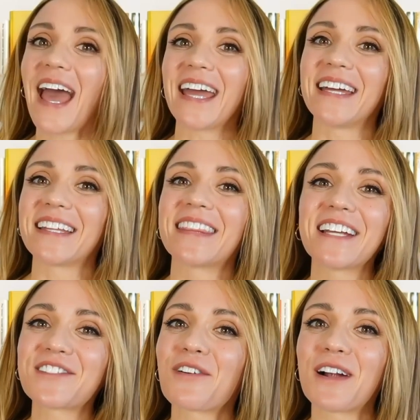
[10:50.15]
Hey,
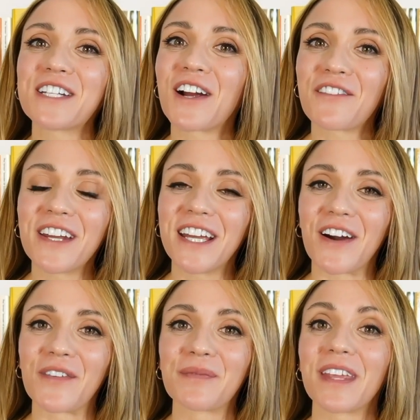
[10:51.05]
thanks for watching our
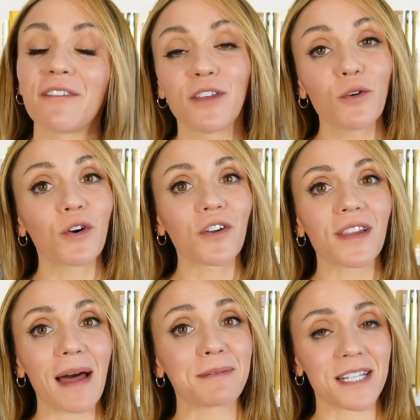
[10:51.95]
video. If you order a
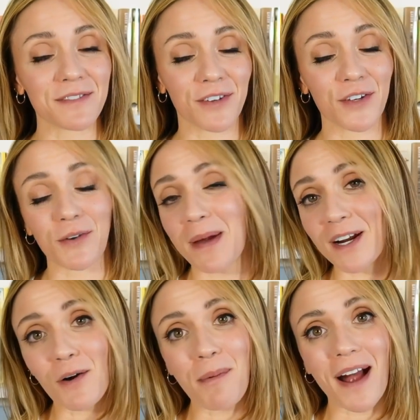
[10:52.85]
lab test for your
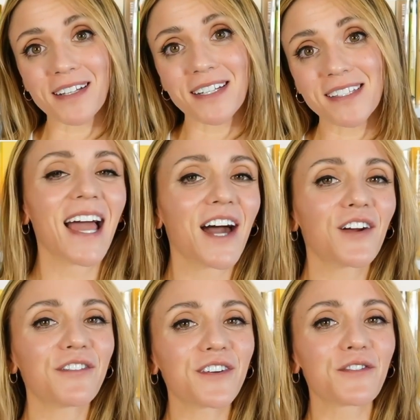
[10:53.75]
medical practice, head
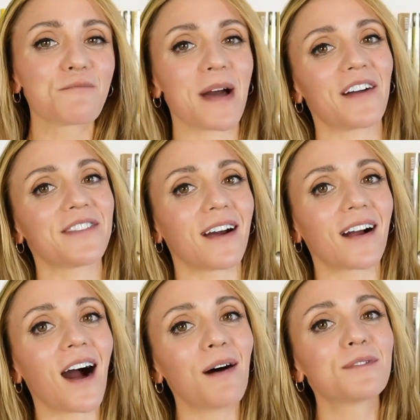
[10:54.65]
over to
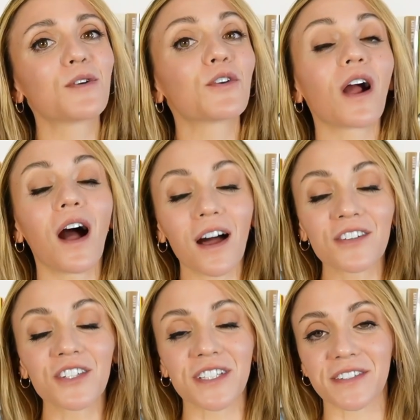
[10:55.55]
RupaHealth.com to order
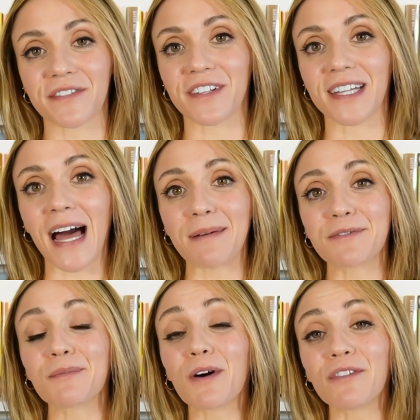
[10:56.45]
hundreds of different labs
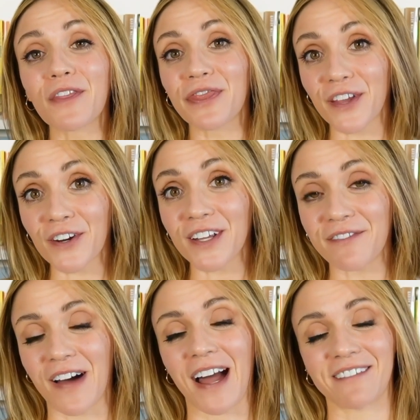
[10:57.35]
from over
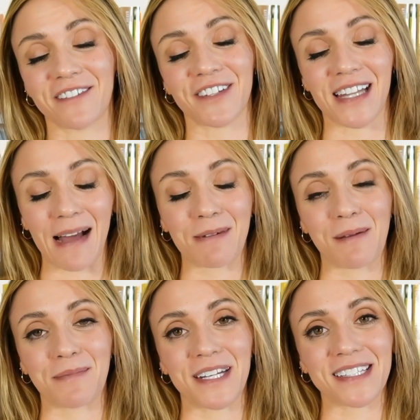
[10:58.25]
35 different lab
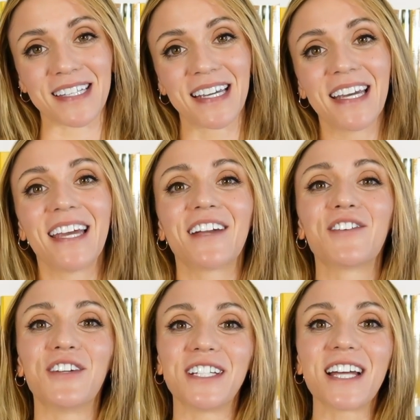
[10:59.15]
companies,
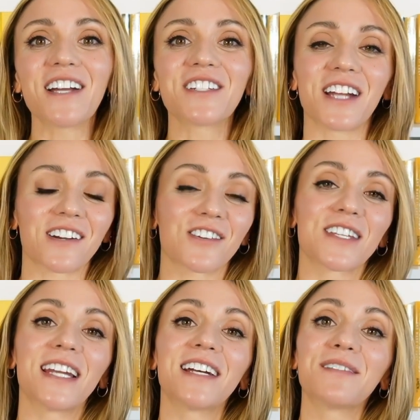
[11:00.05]
including DUTCH, Dr.
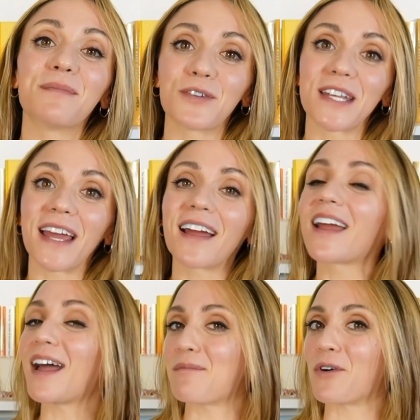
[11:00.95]
Zeta,
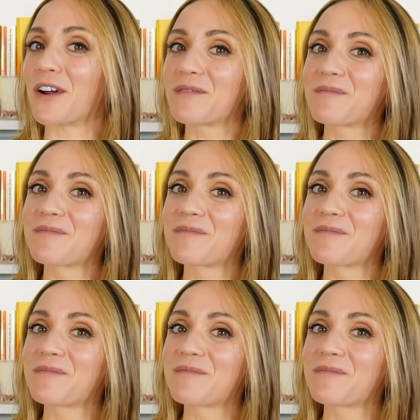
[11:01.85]
Mosaic, and more.